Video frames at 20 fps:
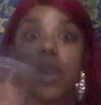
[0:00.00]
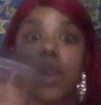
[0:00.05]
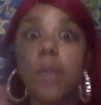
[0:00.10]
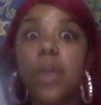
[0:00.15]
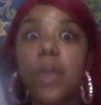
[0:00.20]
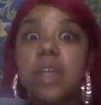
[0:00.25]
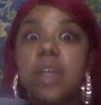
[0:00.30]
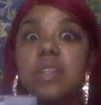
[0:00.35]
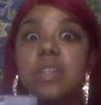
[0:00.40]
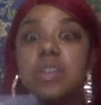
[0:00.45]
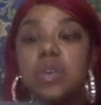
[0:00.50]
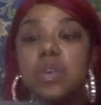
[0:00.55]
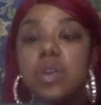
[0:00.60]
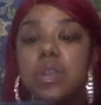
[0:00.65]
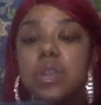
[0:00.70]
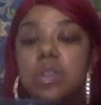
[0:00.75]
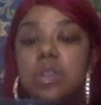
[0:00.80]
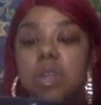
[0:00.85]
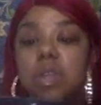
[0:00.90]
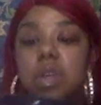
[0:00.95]
but was
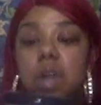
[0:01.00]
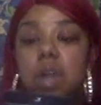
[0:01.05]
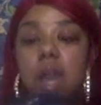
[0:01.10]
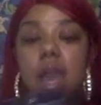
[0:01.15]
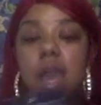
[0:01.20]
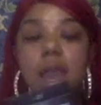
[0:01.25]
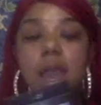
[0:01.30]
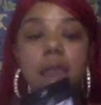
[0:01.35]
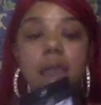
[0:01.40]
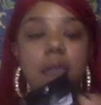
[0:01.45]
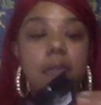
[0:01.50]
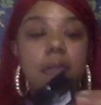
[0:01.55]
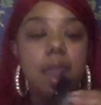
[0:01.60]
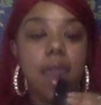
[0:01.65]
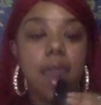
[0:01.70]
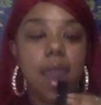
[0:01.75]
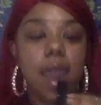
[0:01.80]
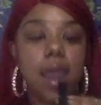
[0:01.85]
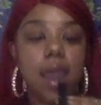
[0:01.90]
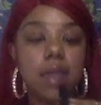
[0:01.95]
cool. So it
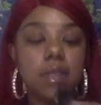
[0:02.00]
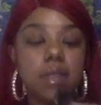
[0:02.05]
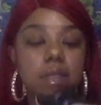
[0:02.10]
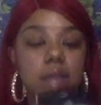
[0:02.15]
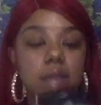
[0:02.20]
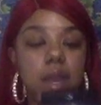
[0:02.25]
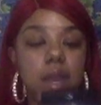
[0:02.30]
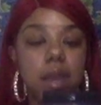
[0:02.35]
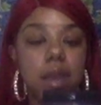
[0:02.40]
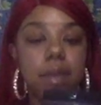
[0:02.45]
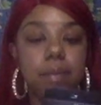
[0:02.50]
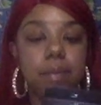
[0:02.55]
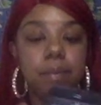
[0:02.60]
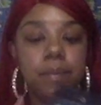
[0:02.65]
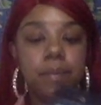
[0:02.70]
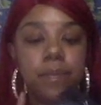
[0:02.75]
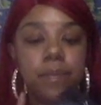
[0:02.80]
has um,